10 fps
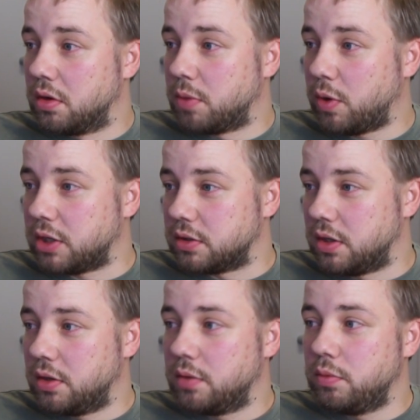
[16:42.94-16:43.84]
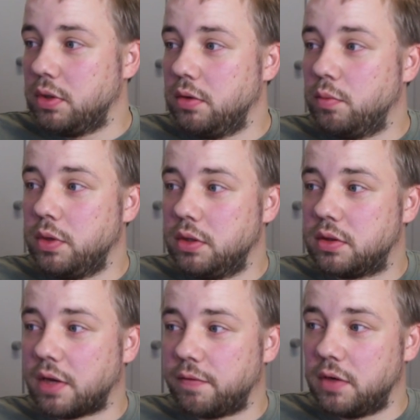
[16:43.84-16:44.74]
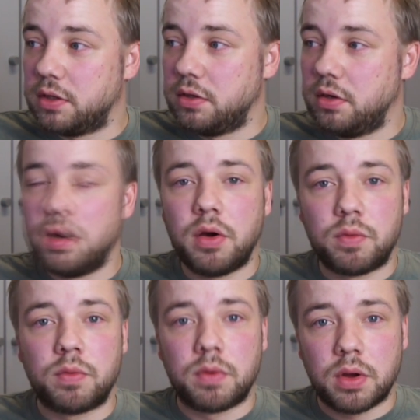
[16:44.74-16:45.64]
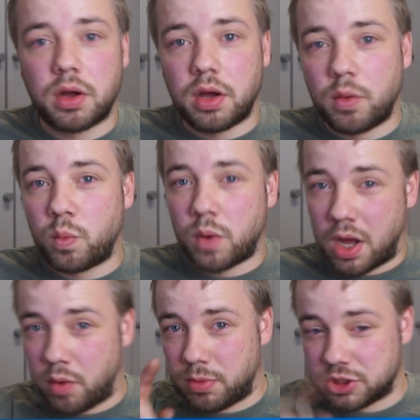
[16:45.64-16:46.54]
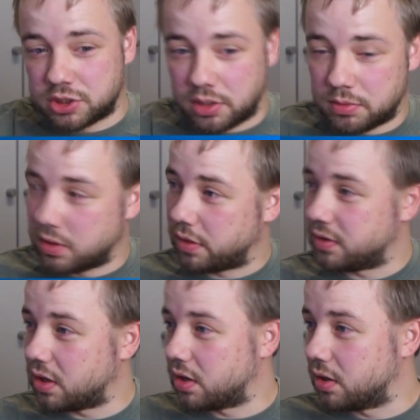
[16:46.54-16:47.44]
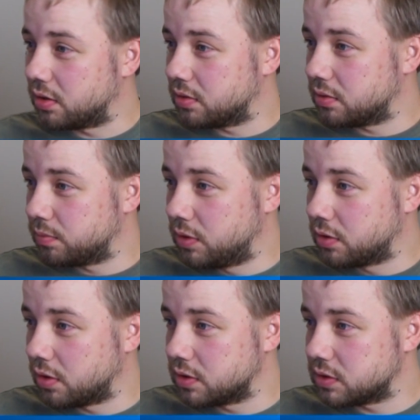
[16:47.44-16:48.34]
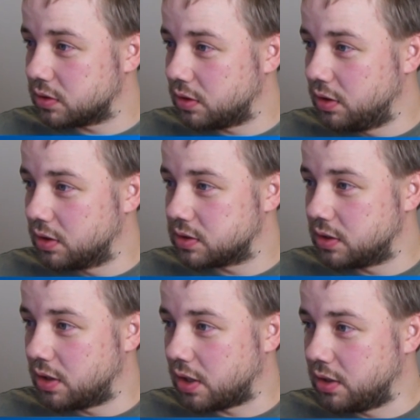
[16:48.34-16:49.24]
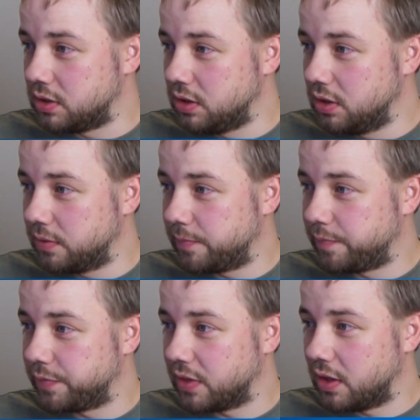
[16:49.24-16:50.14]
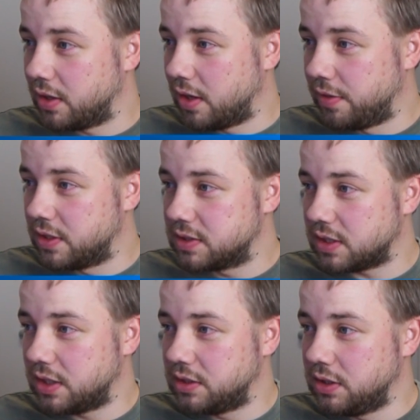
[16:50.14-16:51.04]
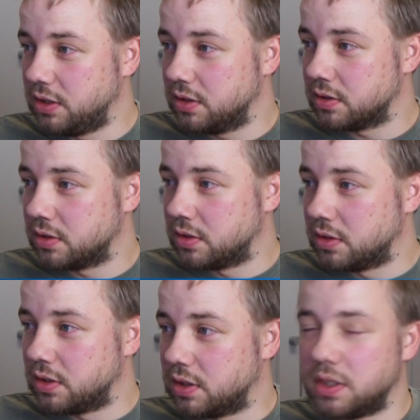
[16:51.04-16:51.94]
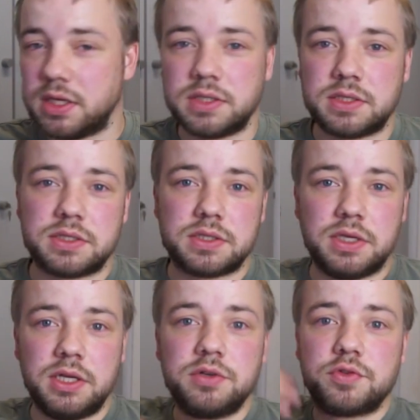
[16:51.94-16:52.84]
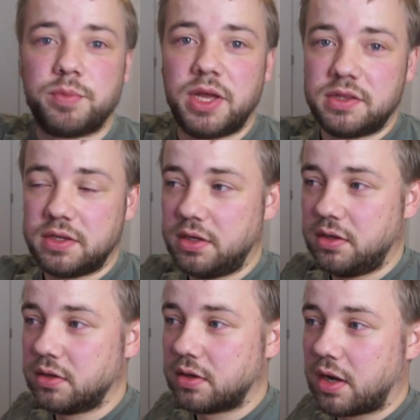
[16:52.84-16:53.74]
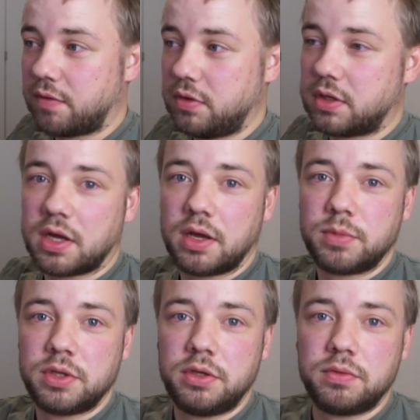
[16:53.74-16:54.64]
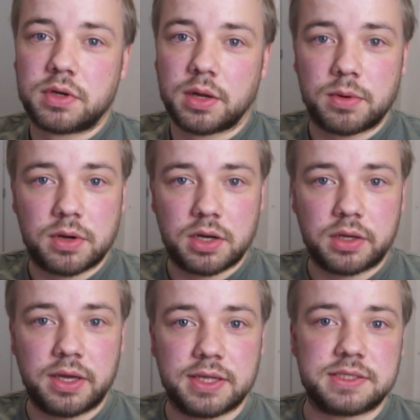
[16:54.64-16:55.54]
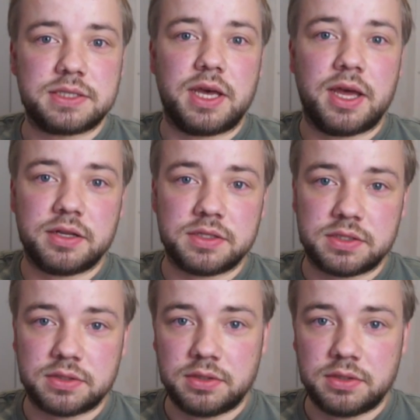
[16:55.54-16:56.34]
By the way, we definitely didn't know how much cameras there are, because here's an ID, and this ID is incrementing every time a new camera gets added.